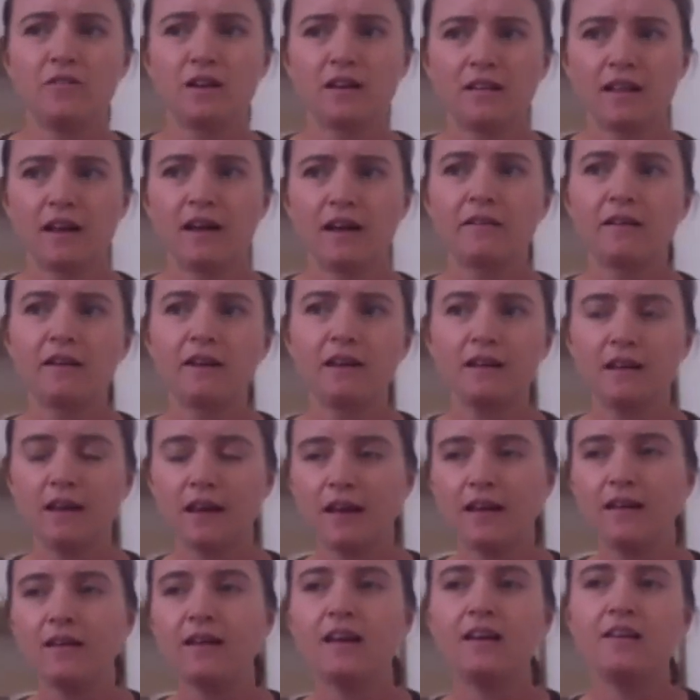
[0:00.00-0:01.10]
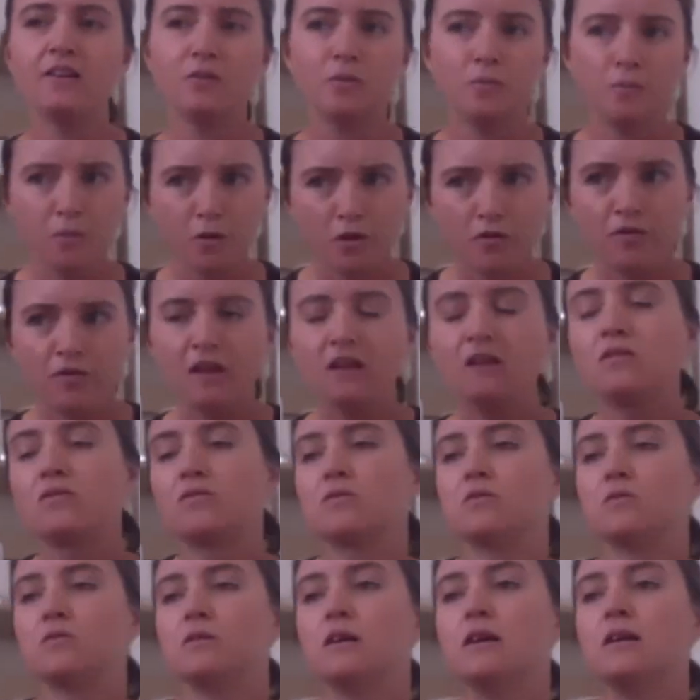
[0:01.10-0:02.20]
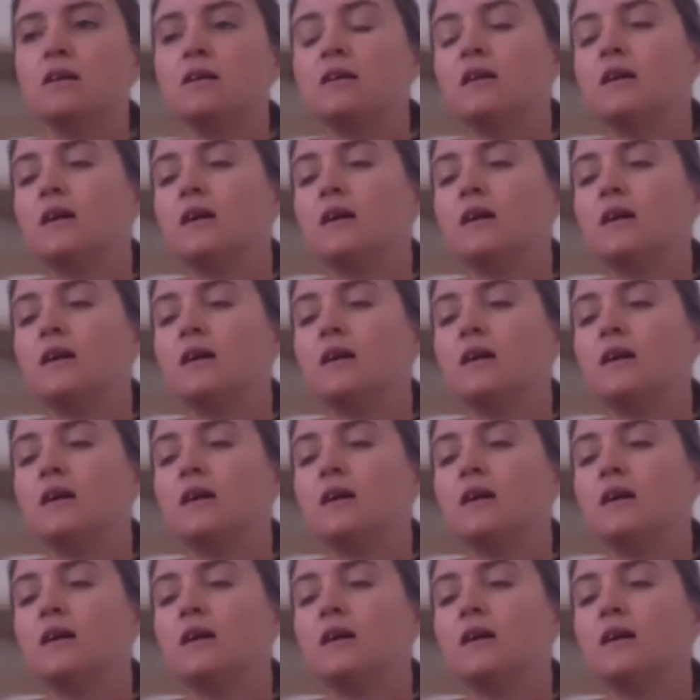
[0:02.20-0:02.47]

clarity yet, and you're moving through it.